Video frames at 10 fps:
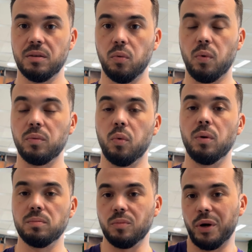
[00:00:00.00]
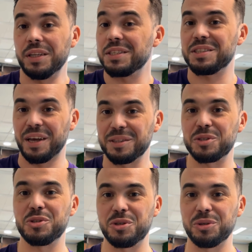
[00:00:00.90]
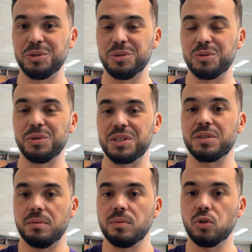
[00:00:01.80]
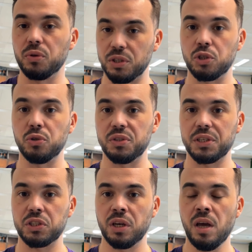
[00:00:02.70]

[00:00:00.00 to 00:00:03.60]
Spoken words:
when it stands to its usage.